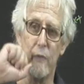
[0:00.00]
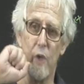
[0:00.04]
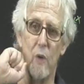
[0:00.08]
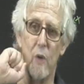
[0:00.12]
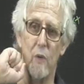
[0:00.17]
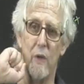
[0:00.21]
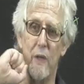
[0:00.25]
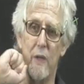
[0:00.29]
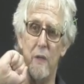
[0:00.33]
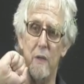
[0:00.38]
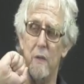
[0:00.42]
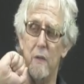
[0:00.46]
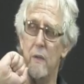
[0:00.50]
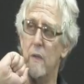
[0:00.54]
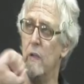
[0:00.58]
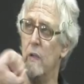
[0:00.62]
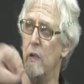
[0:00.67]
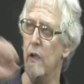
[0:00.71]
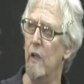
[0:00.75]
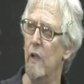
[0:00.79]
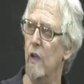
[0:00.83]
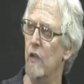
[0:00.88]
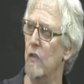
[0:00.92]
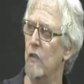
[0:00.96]
Okay?
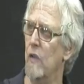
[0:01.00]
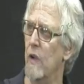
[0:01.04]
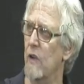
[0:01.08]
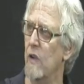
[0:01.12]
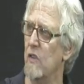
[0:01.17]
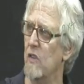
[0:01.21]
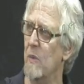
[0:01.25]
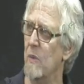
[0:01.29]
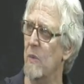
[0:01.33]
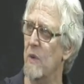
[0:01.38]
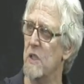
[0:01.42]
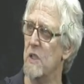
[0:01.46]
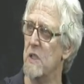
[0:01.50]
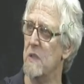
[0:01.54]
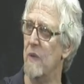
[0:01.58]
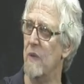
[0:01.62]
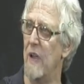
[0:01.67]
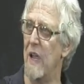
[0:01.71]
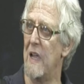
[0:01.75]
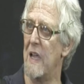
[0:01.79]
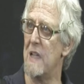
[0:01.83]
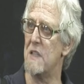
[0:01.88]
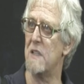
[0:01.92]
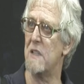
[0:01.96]
So here's a bunch of
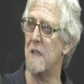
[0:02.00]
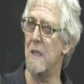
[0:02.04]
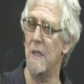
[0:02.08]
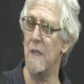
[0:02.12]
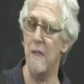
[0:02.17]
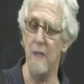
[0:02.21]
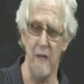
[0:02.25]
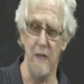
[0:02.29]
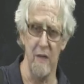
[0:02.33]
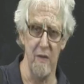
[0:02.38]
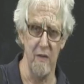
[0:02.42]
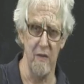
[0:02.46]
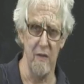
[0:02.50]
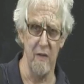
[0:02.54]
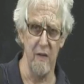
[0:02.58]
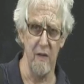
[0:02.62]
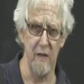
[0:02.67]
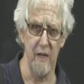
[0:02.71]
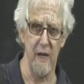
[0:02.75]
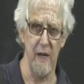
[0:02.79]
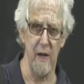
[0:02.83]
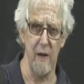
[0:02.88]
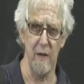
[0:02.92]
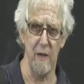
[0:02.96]
ASCII
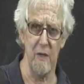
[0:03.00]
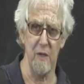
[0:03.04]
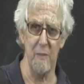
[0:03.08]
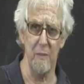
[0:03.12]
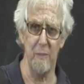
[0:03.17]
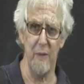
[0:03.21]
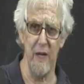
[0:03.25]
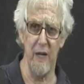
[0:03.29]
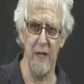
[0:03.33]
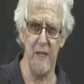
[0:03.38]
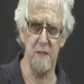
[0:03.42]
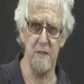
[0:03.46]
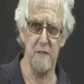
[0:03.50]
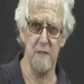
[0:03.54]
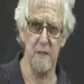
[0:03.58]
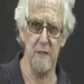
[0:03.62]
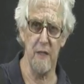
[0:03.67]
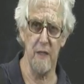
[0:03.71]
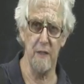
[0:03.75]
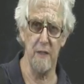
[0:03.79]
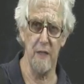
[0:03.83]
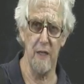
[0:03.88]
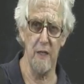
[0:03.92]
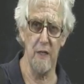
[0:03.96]
character bytes,
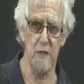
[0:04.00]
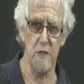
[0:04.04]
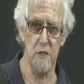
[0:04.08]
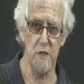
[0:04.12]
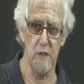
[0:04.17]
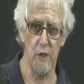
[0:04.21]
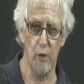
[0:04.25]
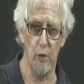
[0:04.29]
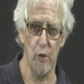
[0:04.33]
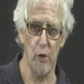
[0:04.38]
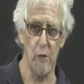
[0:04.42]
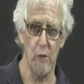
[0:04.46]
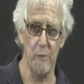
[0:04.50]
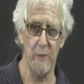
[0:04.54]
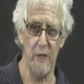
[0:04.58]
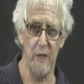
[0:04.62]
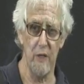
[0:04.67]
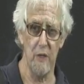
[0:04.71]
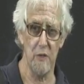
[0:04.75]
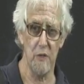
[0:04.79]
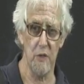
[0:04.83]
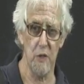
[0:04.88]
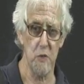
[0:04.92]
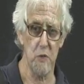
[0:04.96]
and then a 0
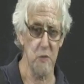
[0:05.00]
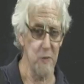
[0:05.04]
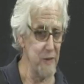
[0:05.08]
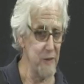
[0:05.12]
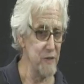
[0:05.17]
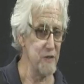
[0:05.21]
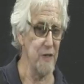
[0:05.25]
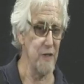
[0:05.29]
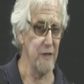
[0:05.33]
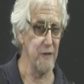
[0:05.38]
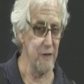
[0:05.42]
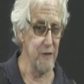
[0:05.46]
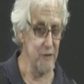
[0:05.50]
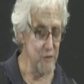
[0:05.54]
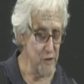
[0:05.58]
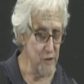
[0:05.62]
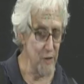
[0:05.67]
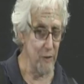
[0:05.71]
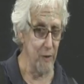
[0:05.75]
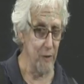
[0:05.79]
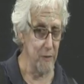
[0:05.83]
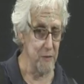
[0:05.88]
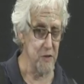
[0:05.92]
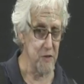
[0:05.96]
because our strings end in
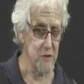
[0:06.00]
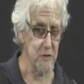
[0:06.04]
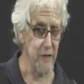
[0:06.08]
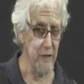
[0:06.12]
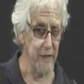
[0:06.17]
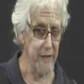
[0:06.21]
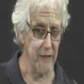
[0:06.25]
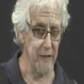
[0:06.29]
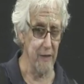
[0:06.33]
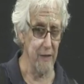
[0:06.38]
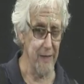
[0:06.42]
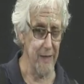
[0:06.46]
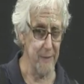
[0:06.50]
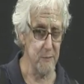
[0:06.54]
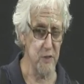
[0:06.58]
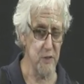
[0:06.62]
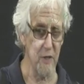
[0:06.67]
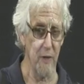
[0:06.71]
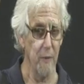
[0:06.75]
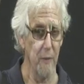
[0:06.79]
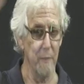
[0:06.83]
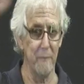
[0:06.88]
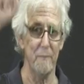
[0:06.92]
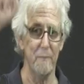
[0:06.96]
0, just like in Lab
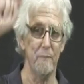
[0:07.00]
0.